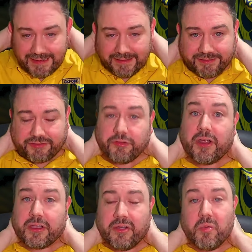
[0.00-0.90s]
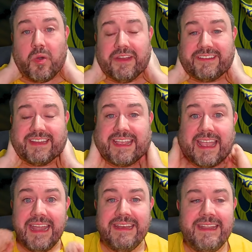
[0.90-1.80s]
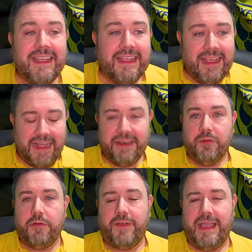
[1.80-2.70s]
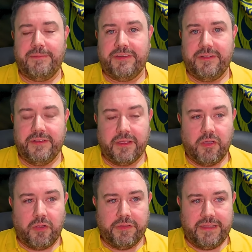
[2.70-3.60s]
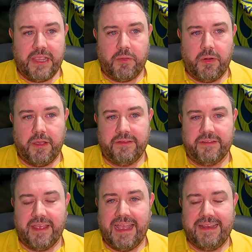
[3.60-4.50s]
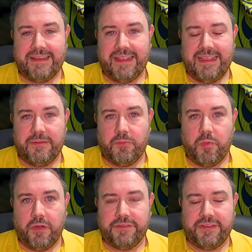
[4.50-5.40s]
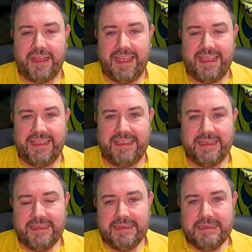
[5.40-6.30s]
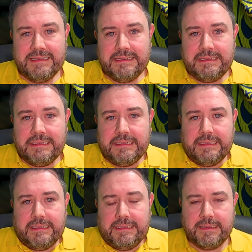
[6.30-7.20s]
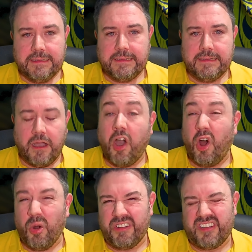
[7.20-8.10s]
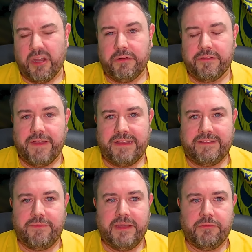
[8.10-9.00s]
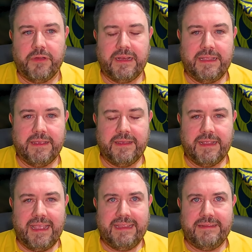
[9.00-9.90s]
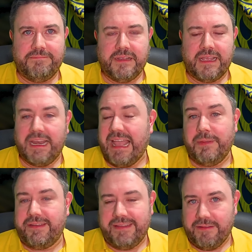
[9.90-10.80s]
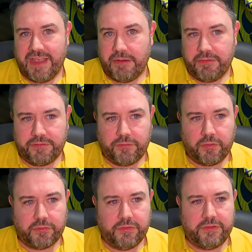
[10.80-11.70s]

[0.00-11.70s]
struck once again and Northampton got the equaliser. And it was a horror show defensively, really. A calamity of errors for Oxford